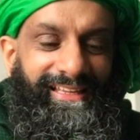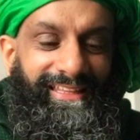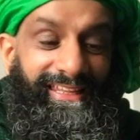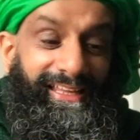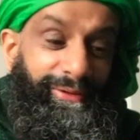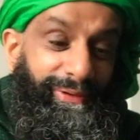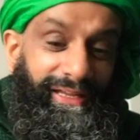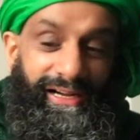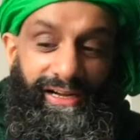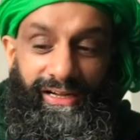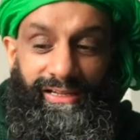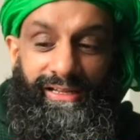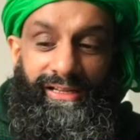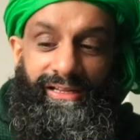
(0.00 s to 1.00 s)
There we are.
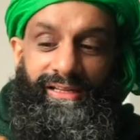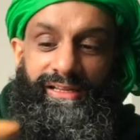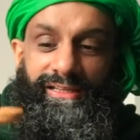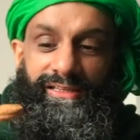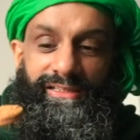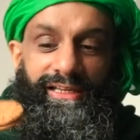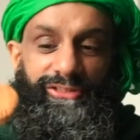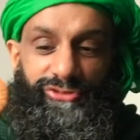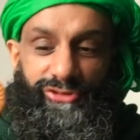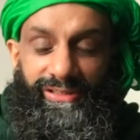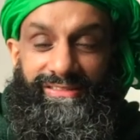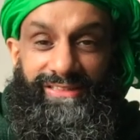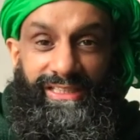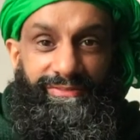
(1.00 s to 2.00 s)
Yeah, so
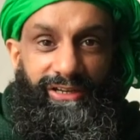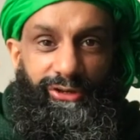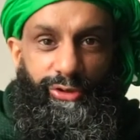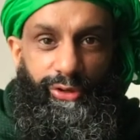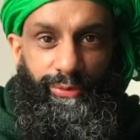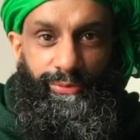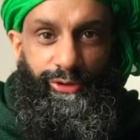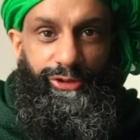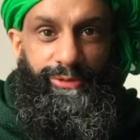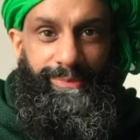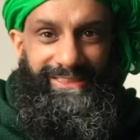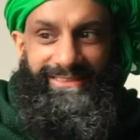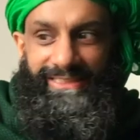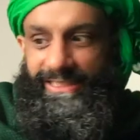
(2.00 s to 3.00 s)
let's give it a go. Another
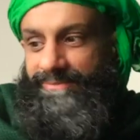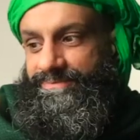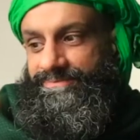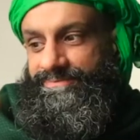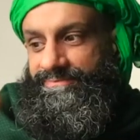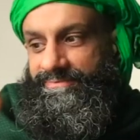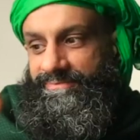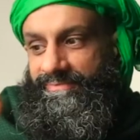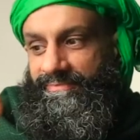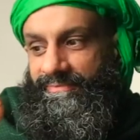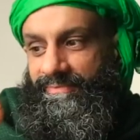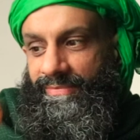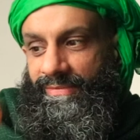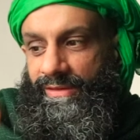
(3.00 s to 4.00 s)
biscuit.
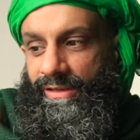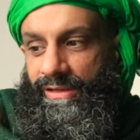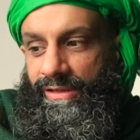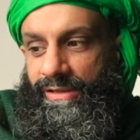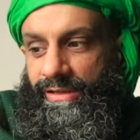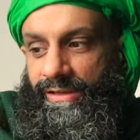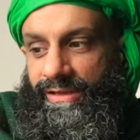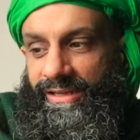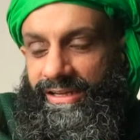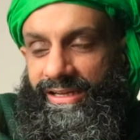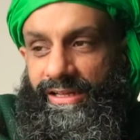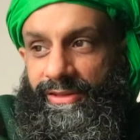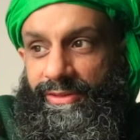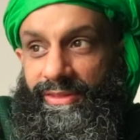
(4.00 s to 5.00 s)

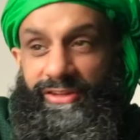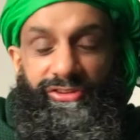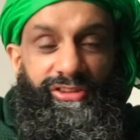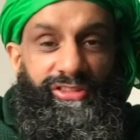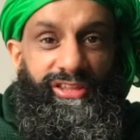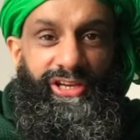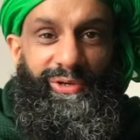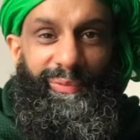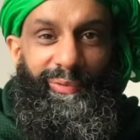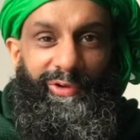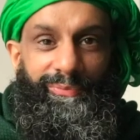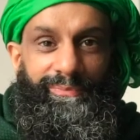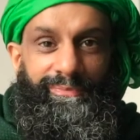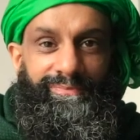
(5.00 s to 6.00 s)
That's the third one.